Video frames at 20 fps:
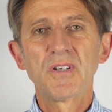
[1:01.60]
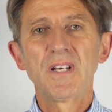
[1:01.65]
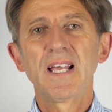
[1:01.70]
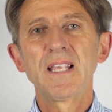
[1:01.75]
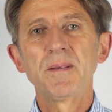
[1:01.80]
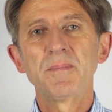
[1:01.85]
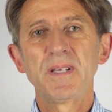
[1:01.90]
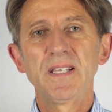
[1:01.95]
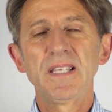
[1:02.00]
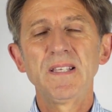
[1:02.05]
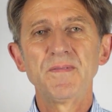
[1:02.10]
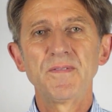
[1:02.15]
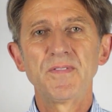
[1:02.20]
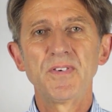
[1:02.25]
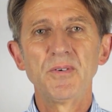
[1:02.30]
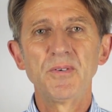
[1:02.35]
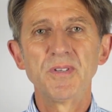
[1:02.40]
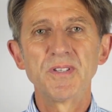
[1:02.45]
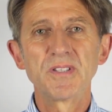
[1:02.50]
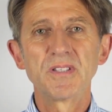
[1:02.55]
Labour
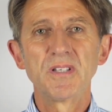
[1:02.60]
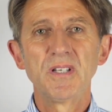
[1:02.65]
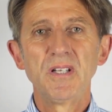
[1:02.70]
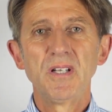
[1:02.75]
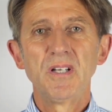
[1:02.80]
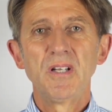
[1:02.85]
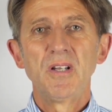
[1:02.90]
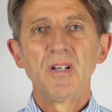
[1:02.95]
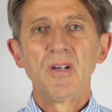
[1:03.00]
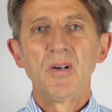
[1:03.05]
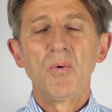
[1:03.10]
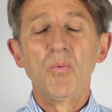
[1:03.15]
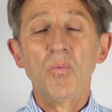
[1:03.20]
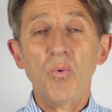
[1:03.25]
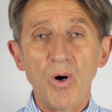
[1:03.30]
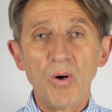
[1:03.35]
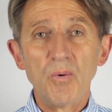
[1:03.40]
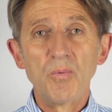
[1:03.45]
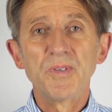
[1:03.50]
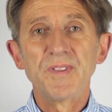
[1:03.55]
influence,
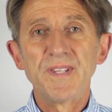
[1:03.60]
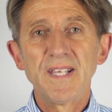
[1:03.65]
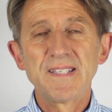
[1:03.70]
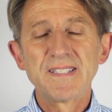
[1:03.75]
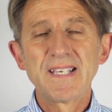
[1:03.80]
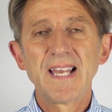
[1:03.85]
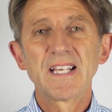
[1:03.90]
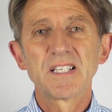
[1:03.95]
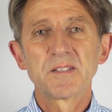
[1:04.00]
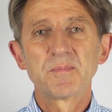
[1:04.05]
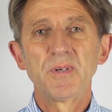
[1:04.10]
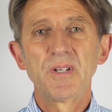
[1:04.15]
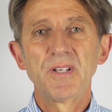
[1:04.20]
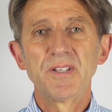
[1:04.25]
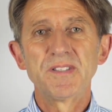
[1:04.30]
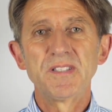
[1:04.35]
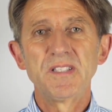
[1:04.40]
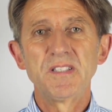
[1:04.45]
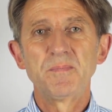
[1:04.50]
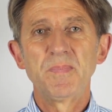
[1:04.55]
what would their tax
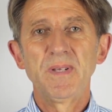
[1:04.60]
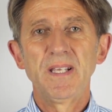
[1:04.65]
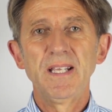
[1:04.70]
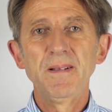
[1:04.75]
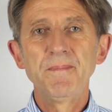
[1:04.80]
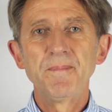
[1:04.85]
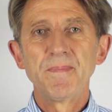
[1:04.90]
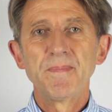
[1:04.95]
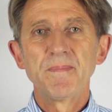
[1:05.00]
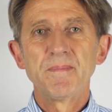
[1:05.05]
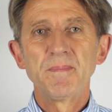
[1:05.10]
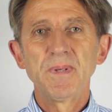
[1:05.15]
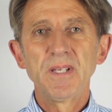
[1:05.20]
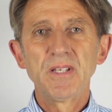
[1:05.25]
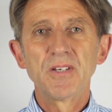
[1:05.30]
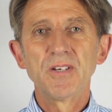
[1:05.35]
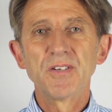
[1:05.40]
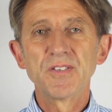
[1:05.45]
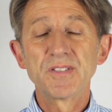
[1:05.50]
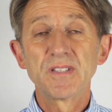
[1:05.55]
policies be?
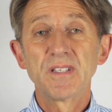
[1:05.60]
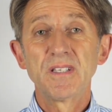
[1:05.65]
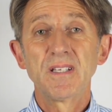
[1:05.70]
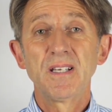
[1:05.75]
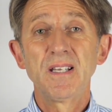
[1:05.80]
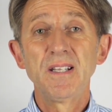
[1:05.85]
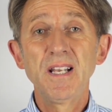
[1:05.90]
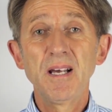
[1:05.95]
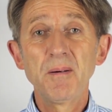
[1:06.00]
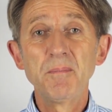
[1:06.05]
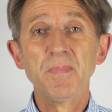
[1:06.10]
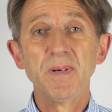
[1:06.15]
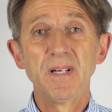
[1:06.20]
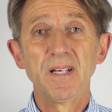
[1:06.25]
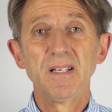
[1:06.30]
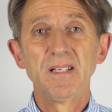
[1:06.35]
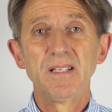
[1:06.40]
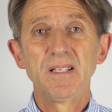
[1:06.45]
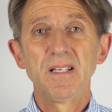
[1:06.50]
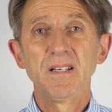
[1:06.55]
Because a
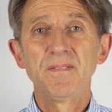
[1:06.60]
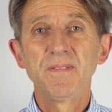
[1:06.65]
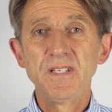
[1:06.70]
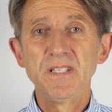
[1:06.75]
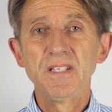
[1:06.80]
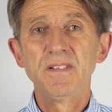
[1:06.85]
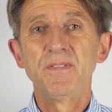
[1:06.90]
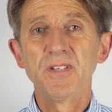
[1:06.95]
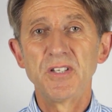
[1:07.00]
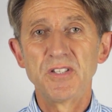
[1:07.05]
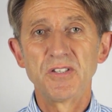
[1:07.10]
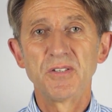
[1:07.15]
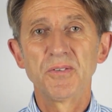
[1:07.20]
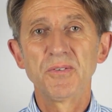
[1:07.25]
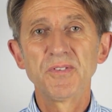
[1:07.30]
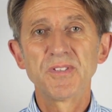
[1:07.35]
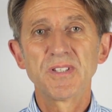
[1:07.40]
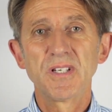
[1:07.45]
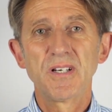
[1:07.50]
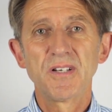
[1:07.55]
number of
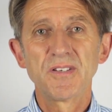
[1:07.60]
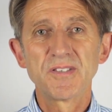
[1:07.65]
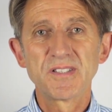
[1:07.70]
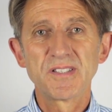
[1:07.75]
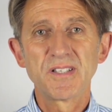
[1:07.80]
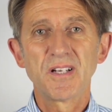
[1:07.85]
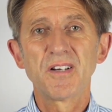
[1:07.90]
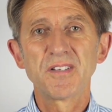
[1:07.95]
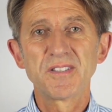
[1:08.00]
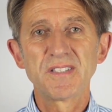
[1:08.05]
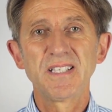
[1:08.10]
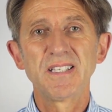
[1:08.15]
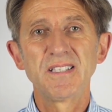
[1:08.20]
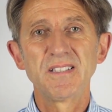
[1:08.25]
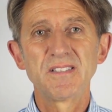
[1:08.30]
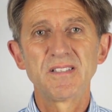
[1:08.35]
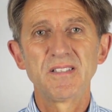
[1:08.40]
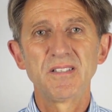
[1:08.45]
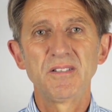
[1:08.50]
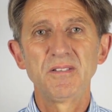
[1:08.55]
individuals are
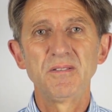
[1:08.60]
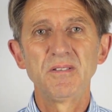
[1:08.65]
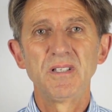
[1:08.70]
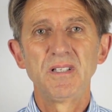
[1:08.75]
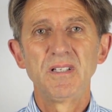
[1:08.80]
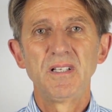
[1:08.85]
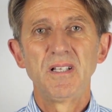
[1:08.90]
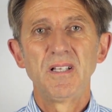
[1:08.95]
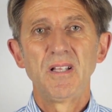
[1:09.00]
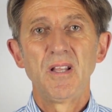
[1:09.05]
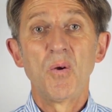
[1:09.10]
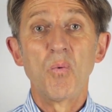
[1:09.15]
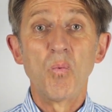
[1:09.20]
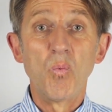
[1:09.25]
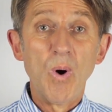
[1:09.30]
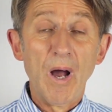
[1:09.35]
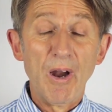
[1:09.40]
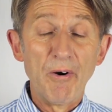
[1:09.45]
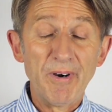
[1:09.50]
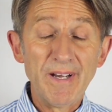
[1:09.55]
starting to
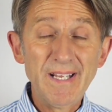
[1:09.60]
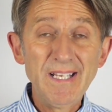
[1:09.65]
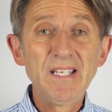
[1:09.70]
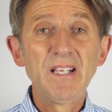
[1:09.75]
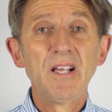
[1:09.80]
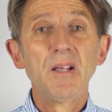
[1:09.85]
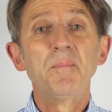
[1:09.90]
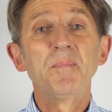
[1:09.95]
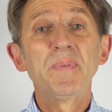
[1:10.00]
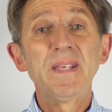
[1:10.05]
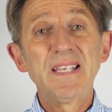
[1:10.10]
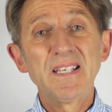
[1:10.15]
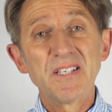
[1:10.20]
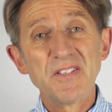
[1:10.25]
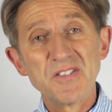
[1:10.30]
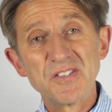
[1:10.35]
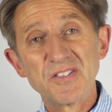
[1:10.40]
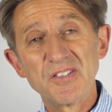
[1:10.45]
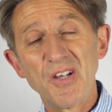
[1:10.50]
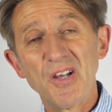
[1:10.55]
worry, be
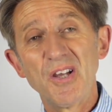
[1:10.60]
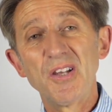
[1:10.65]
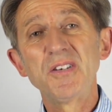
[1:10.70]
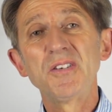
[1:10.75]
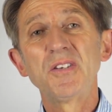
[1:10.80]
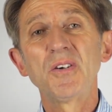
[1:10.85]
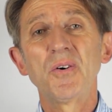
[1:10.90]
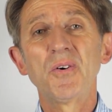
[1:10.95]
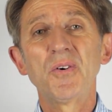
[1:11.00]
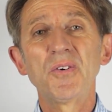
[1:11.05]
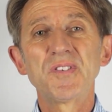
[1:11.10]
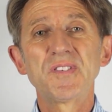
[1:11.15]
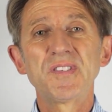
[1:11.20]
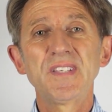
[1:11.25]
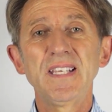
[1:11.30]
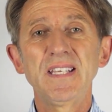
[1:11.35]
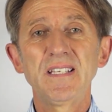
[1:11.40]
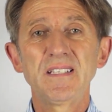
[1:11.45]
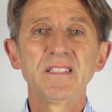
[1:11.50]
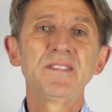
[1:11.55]
concerned or
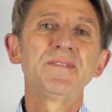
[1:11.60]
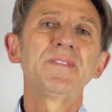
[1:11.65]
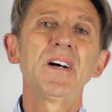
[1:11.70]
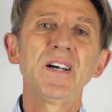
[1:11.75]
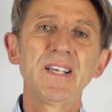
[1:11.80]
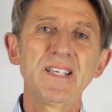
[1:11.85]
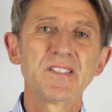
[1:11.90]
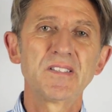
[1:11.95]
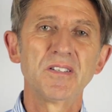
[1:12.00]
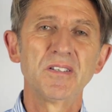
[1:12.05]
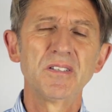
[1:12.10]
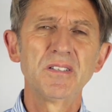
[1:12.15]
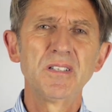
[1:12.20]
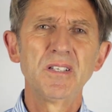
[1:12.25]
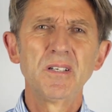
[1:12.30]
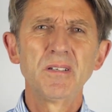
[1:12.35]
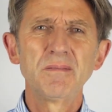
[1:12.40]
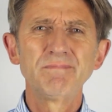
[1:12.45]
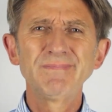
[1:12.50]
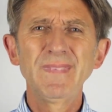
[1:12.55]
seek advice on,
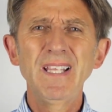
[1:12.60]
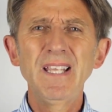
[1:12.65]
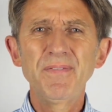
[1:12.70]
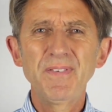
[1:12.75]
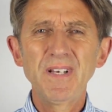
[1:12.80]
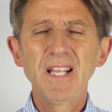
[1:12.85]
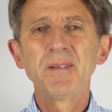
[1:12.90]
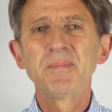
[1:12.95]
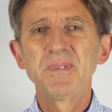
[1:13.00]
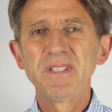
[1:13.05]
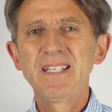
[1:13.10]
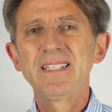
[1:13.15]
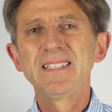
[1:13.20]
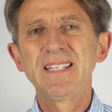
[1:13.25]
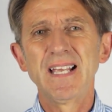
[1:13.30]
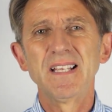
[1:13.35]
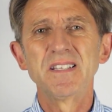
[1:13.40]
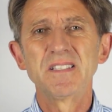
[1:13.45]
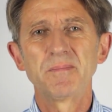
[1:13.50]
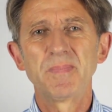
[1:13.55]
if Labour did
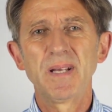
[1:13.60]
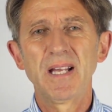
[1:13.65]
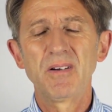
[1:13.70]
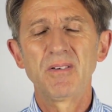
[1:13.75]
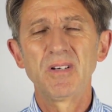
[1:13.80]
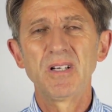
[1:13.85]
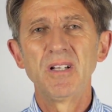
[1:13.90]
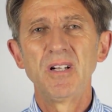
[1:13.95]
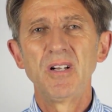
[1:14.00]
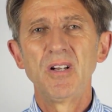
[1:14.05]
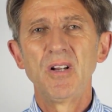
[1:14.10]
get into power,